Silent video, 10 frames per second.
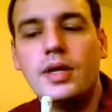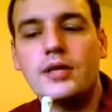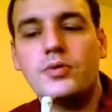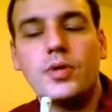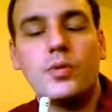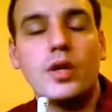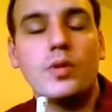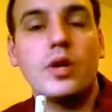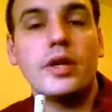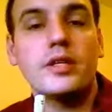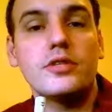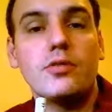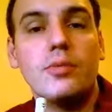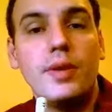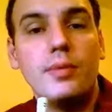that's what he really wanted, is
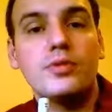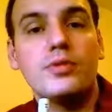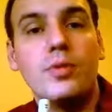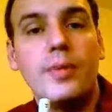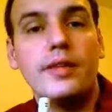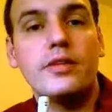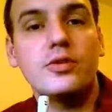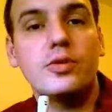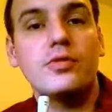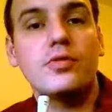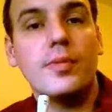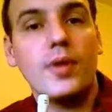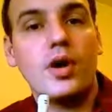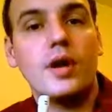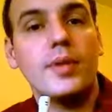for people to obey the truth from
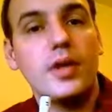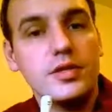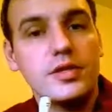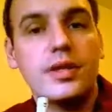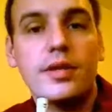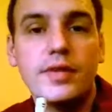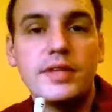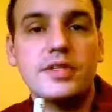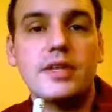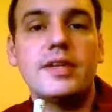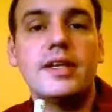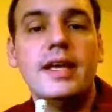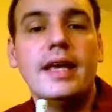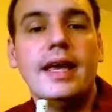the heart because they're convinced of it.